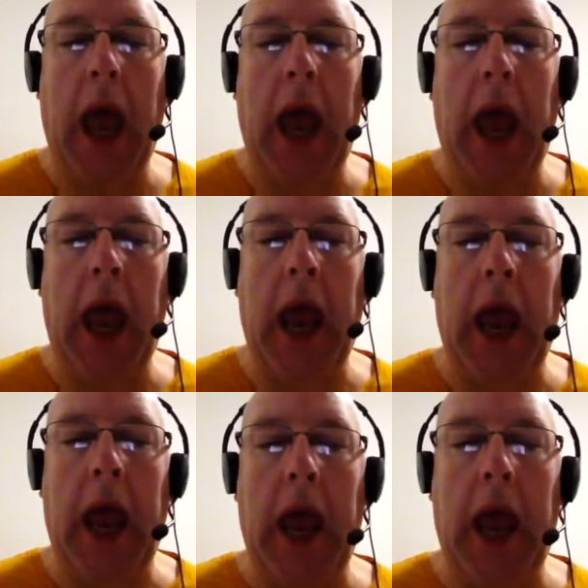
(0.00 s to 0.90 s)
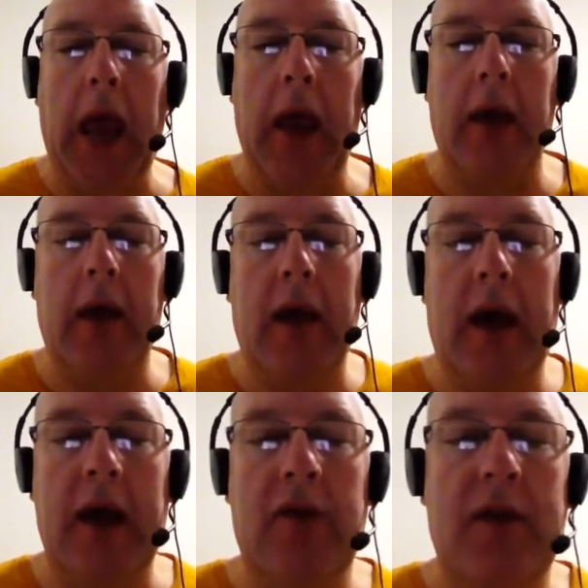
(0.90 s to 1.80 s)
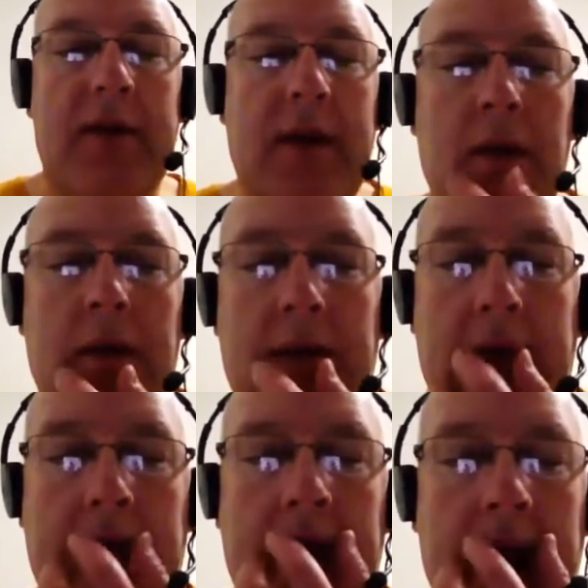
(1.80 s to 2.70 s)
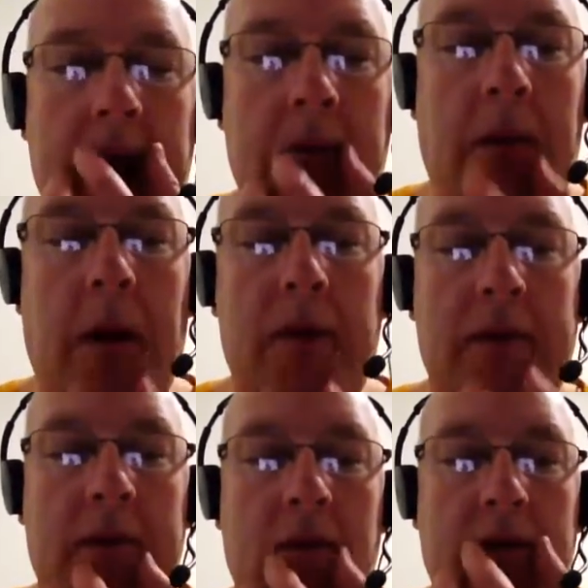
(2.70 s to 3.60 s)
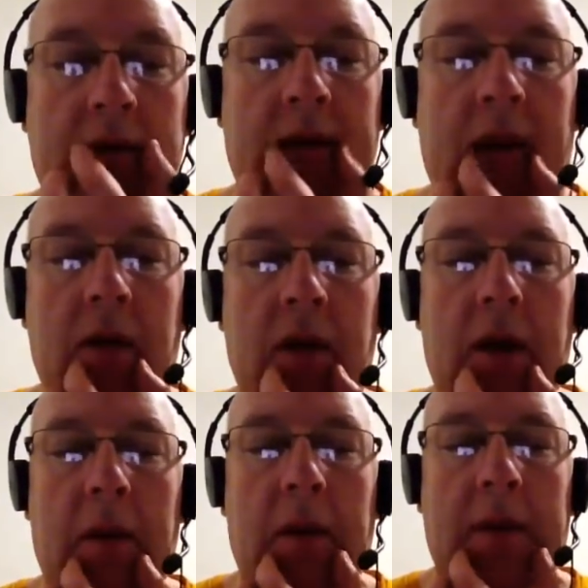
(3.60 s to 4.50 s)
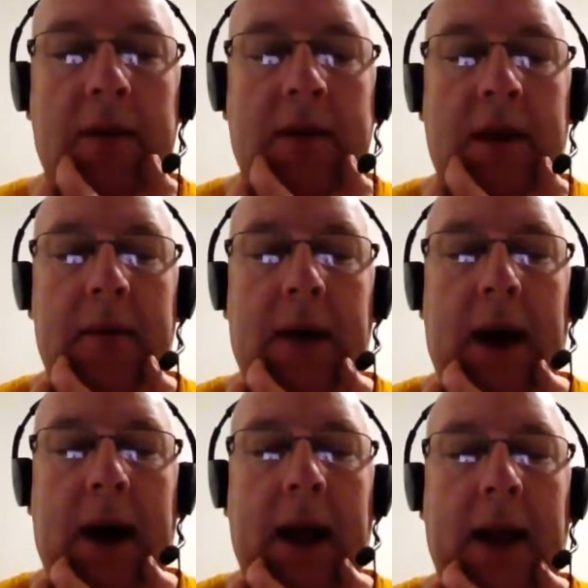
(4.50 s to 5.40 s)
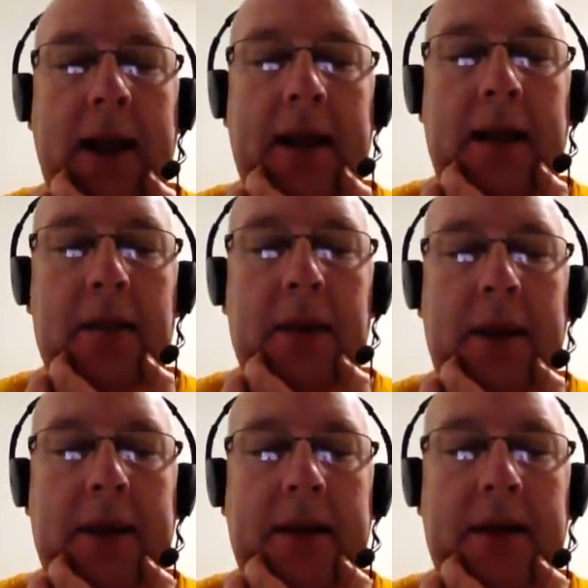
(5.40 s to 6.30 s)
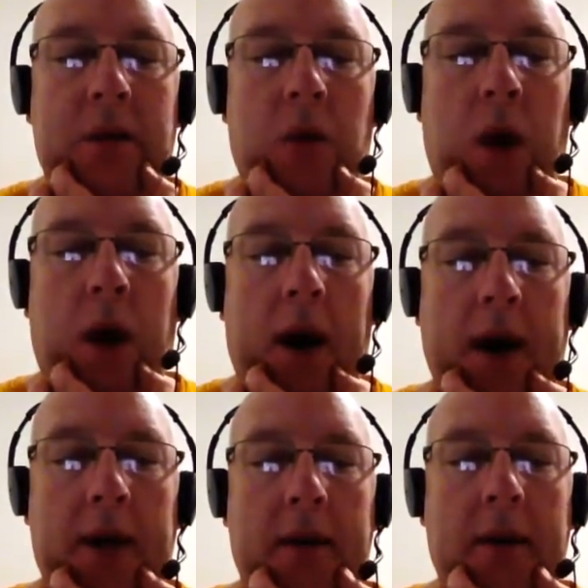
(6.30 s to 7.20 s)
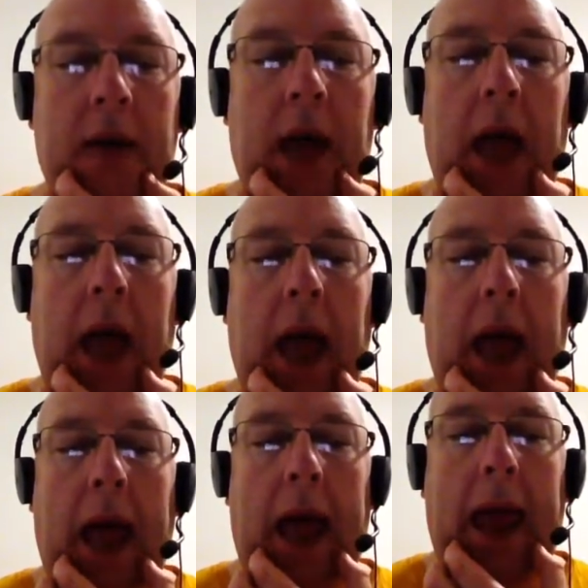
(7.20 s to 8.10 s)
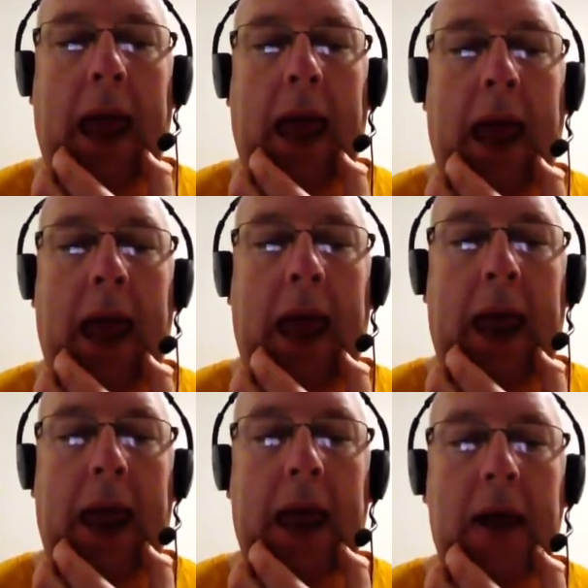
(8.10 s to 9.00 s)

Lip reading: E, and you can see with the E, the mouth still goes down, but this time a little bit wide. E,